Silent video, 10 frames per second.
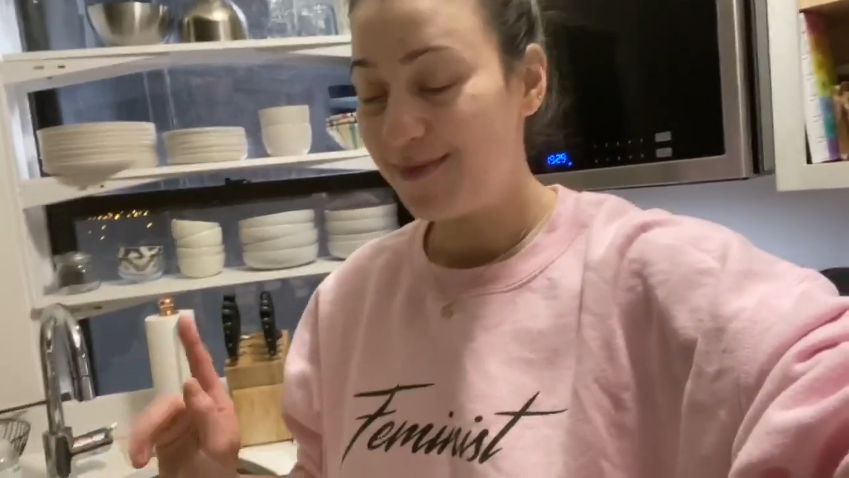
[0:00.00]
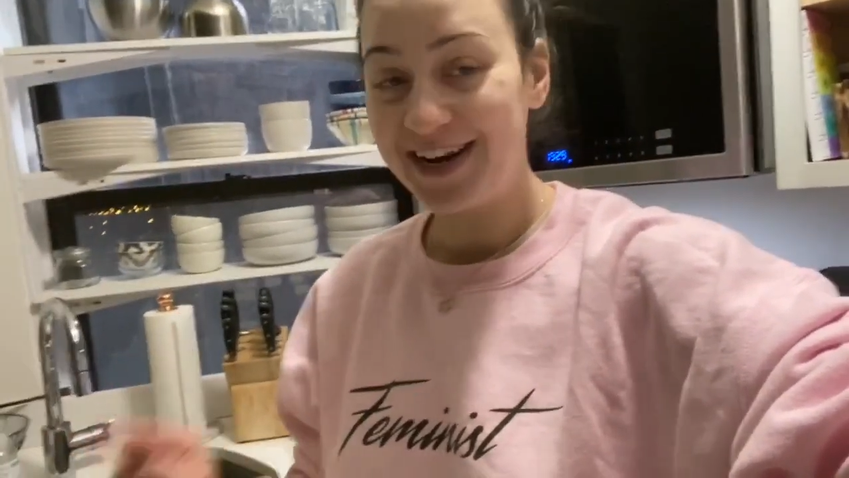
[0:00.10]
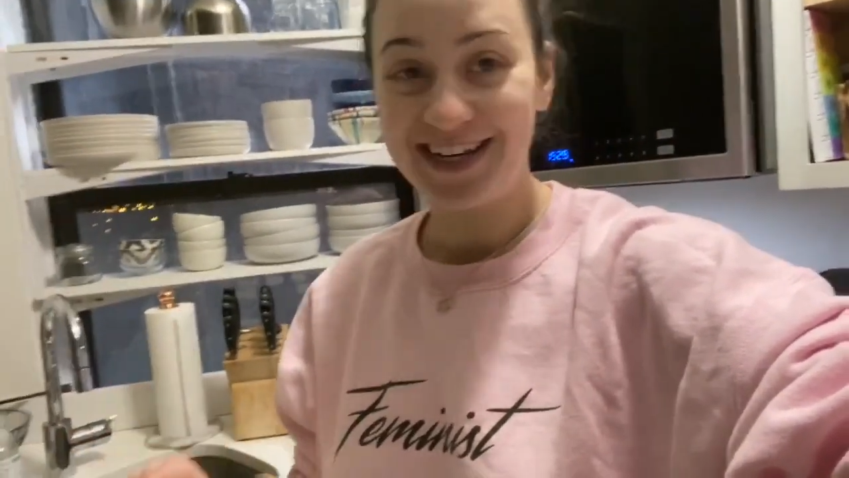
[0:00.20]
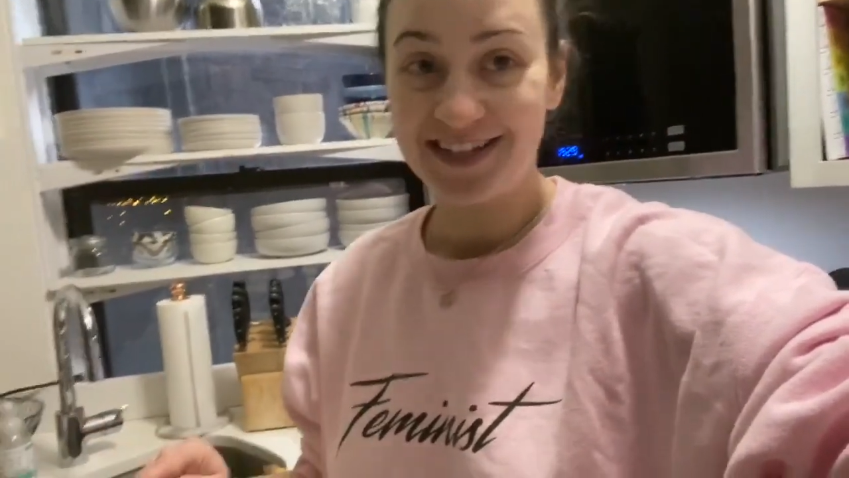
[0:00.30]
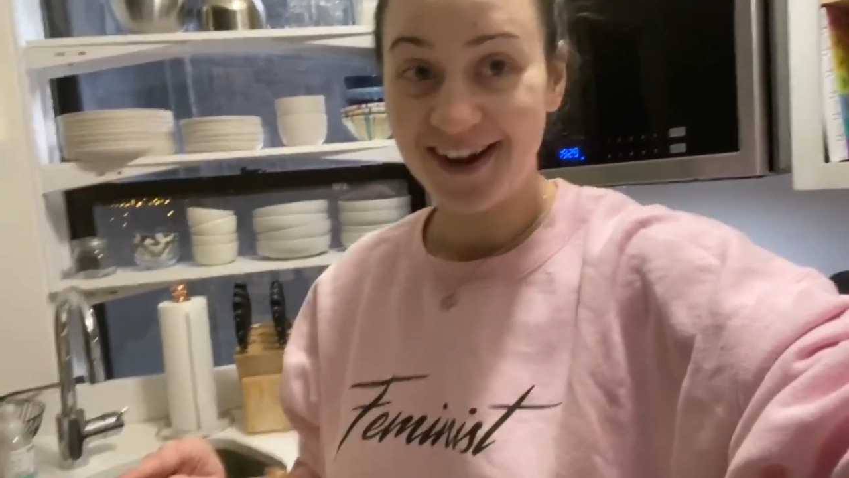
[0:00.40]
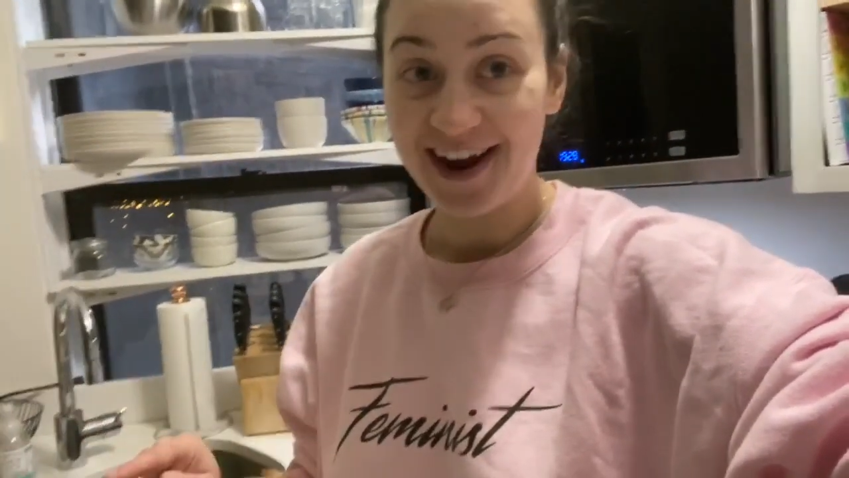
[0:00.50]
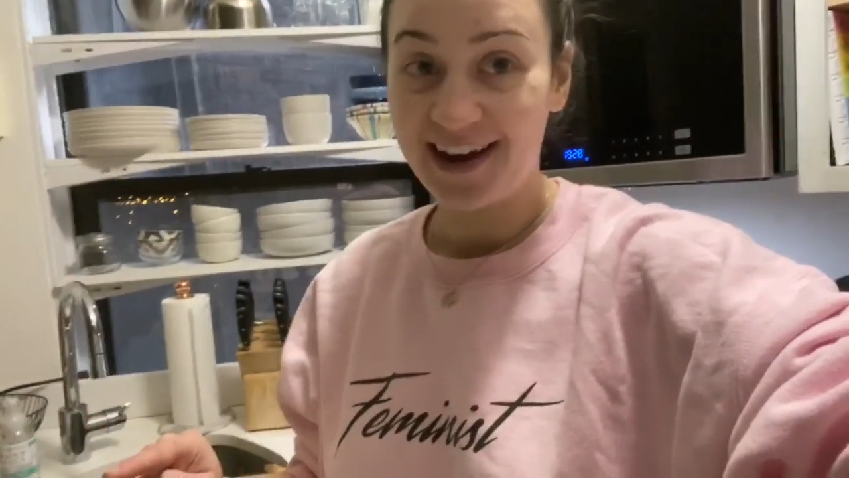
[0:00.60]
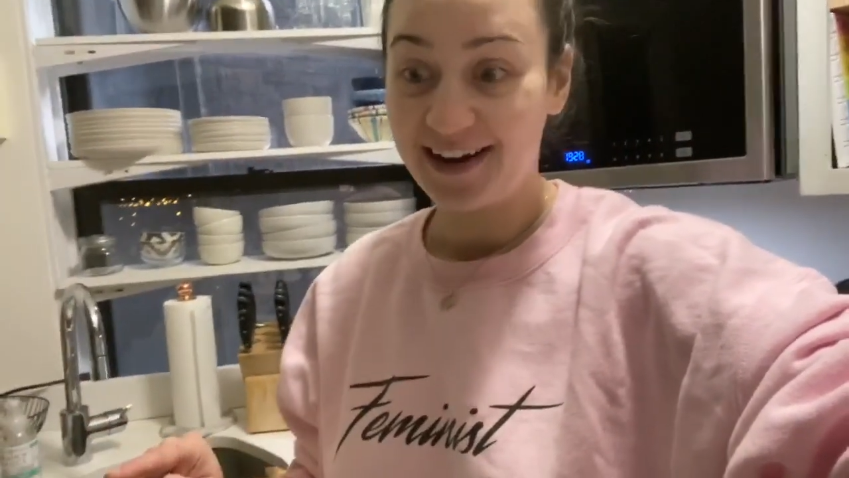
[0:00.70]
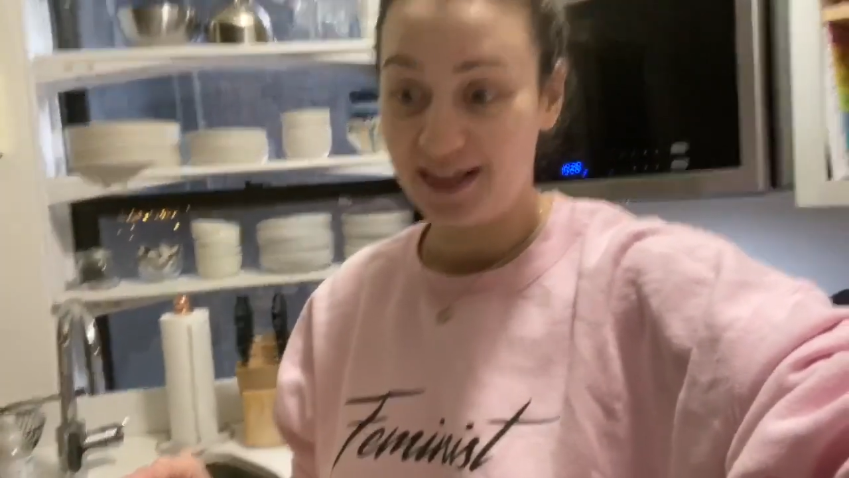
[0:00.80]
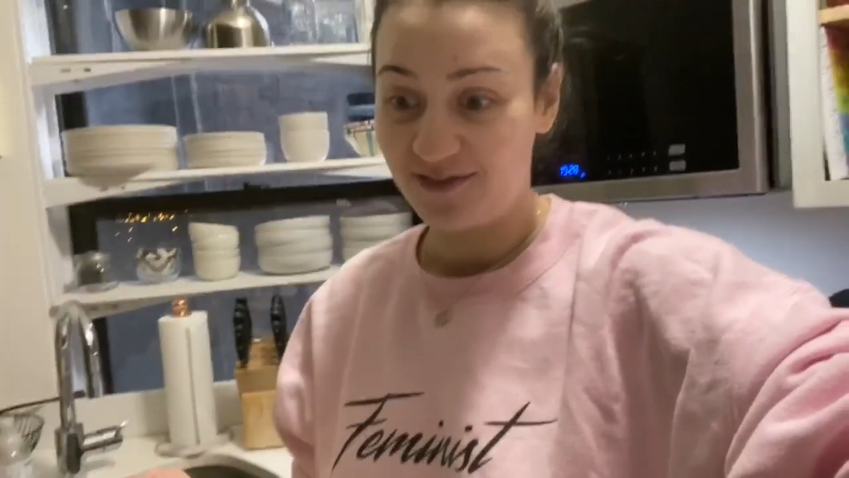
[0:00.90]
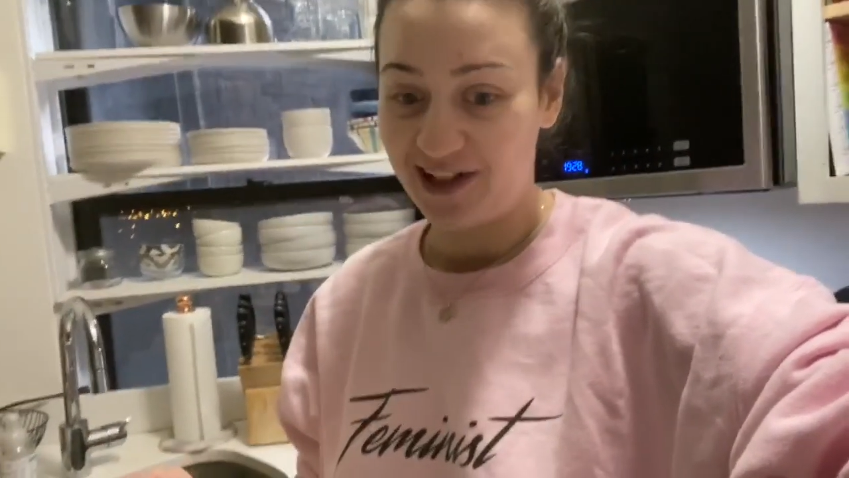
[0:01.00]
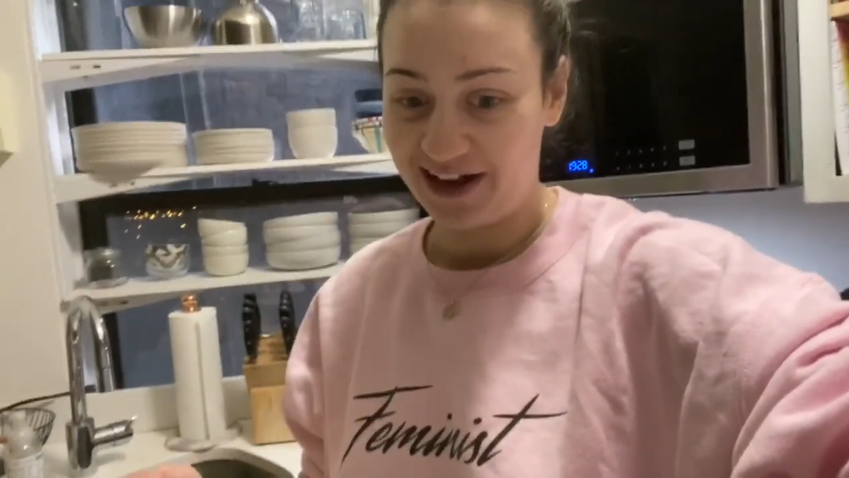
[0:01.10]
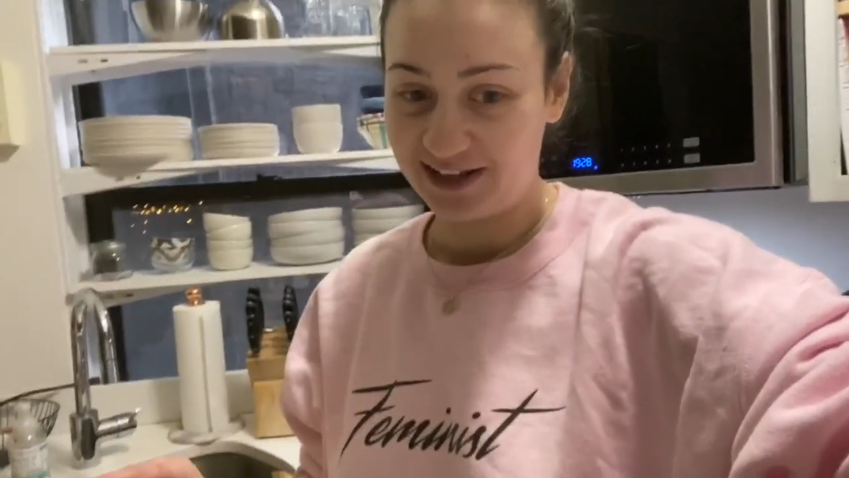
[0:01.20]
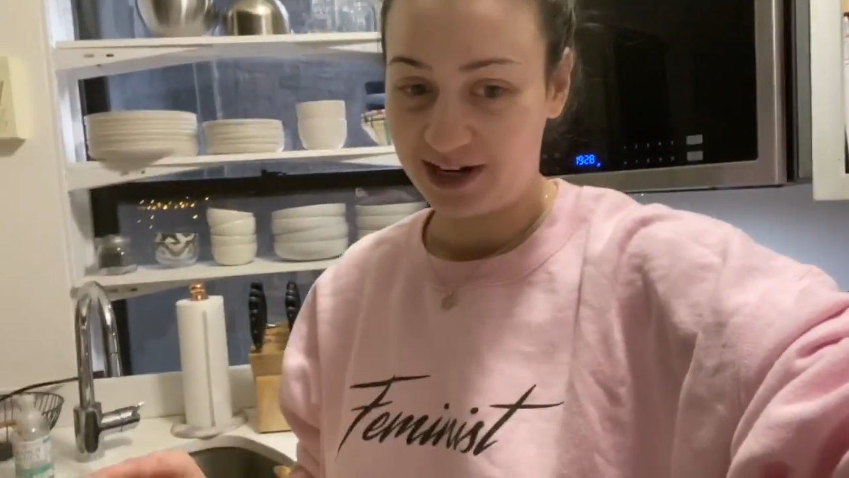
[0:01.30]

need to start editing the vlog a little